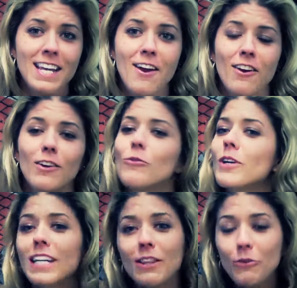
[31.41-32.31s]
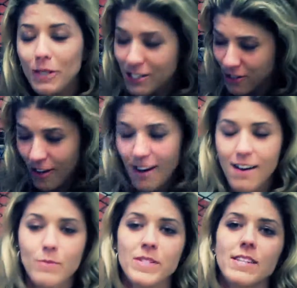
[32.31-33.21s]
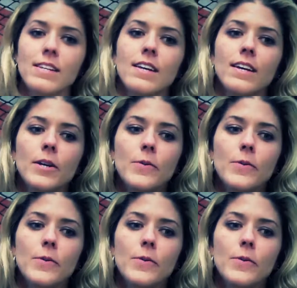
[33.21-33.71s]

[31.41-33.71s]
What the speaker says: ski area and working 3 jobs and